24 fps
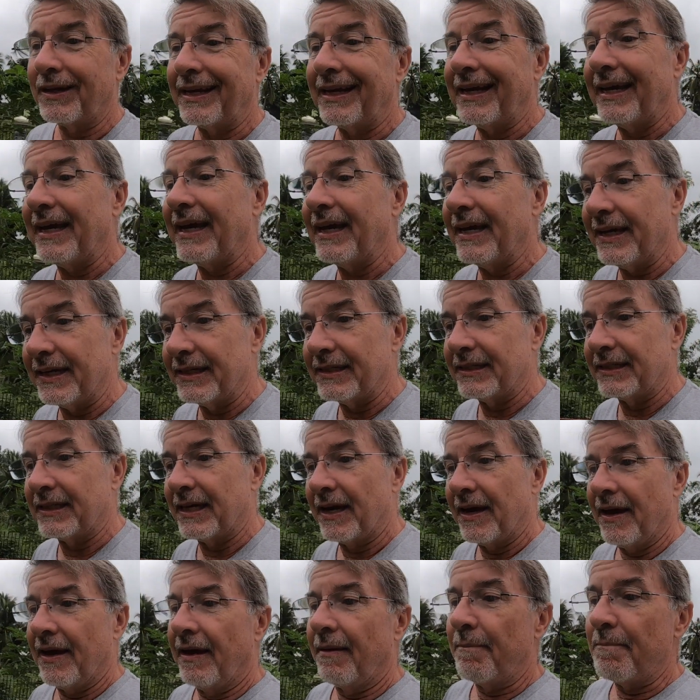is
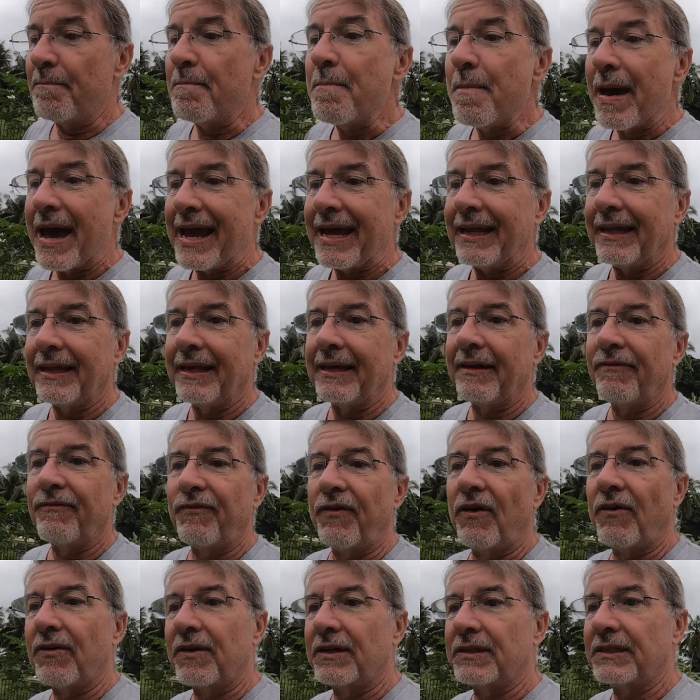mainly
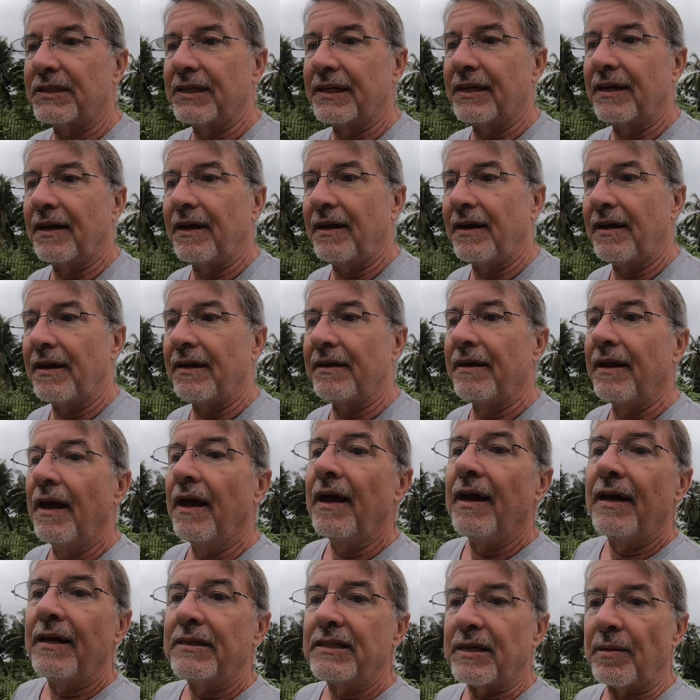focusing on
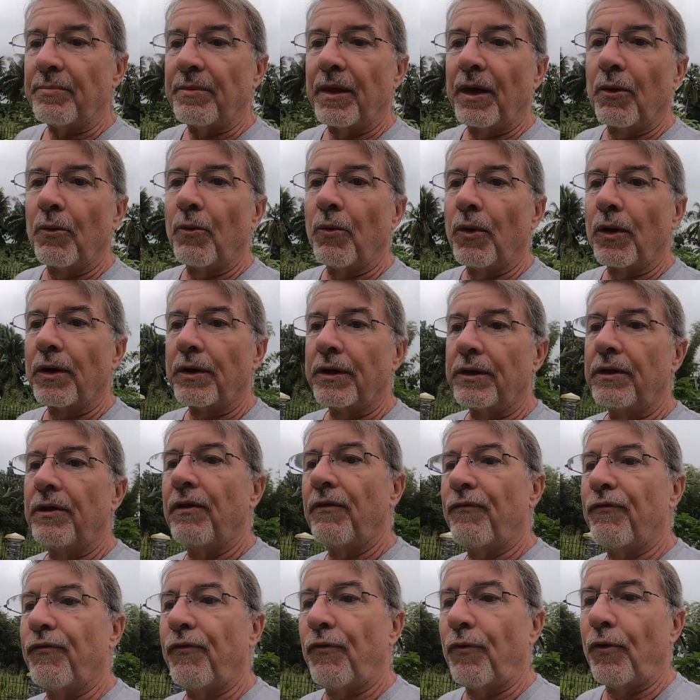something we're going to
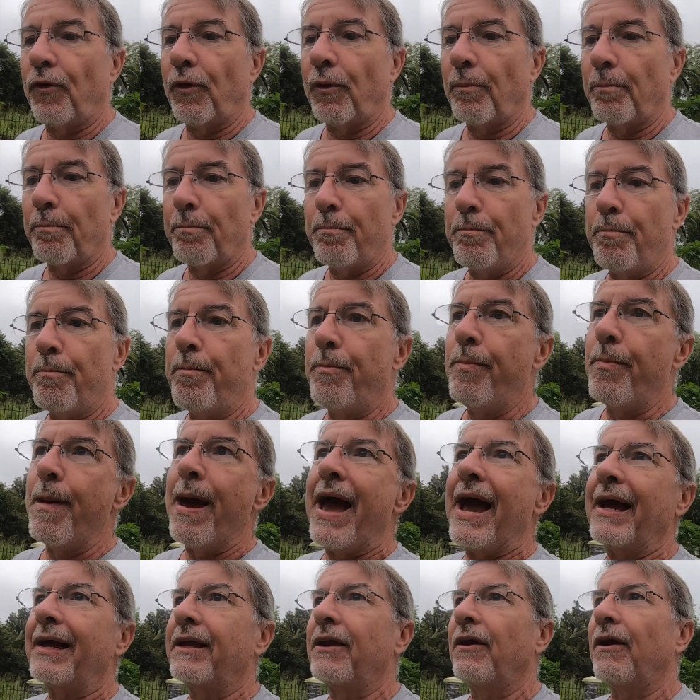do for
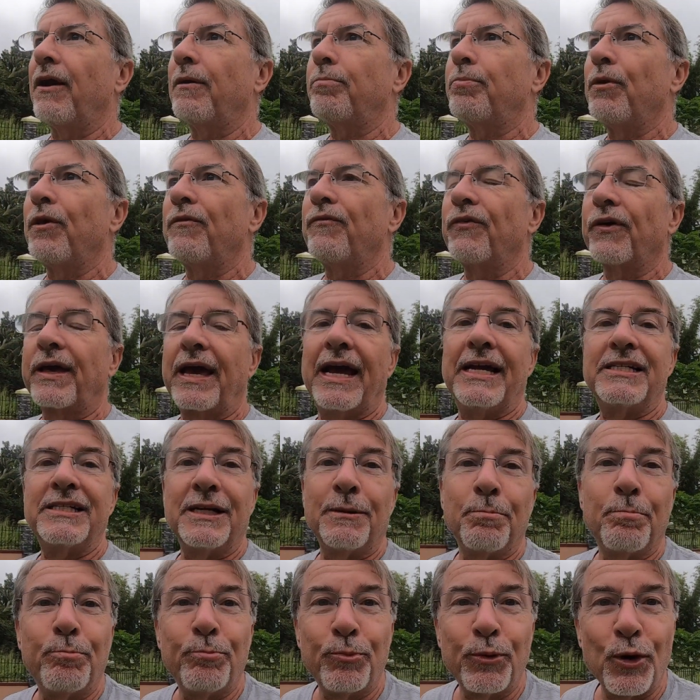backyard
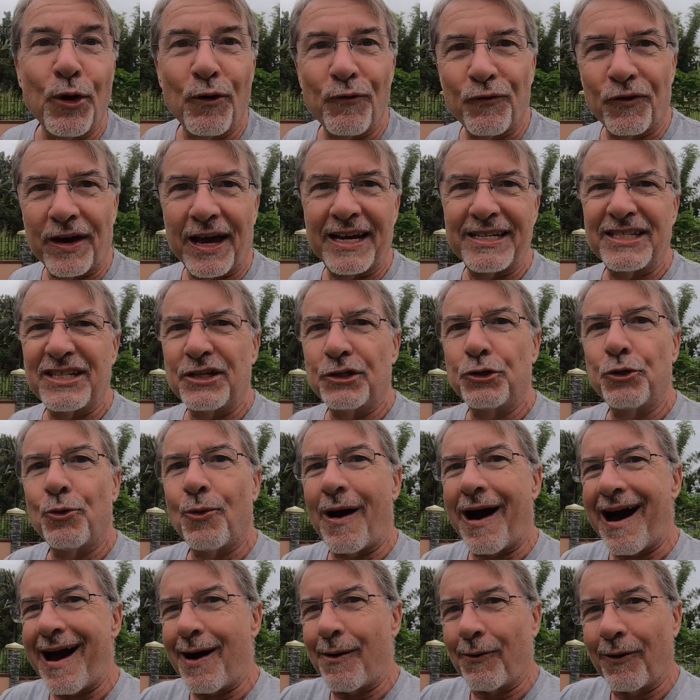beautification
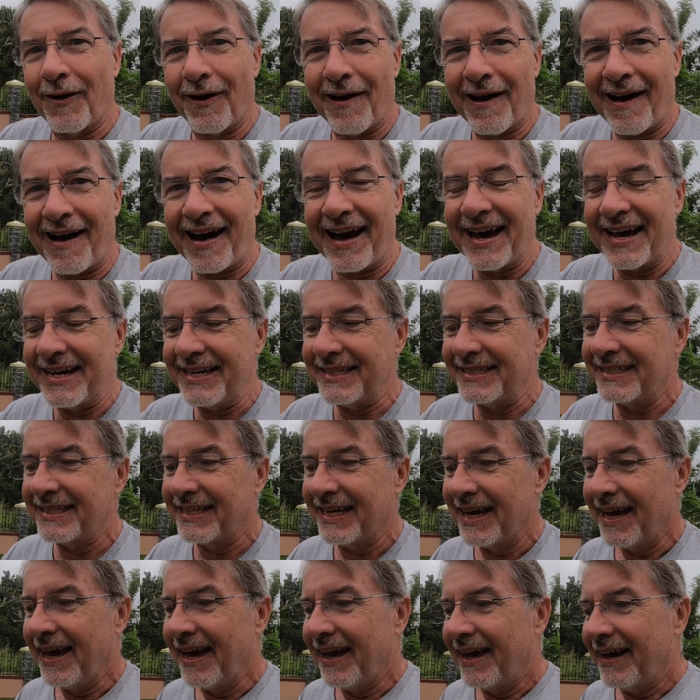to our eyes.